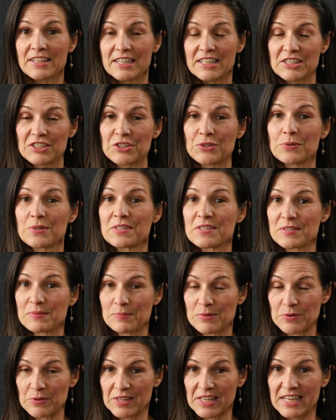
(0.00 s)
into a
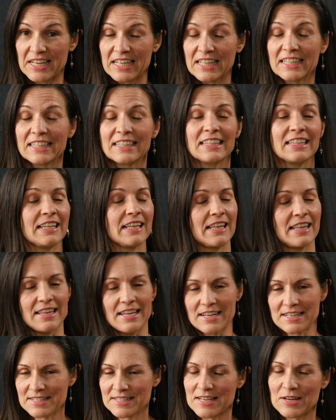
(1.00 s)
smoothie.
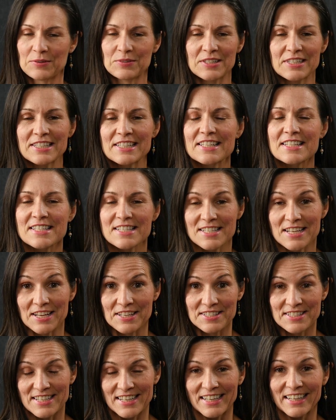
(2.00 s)
That sounded
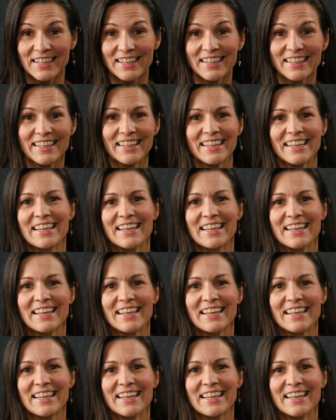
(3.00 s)
disgusting.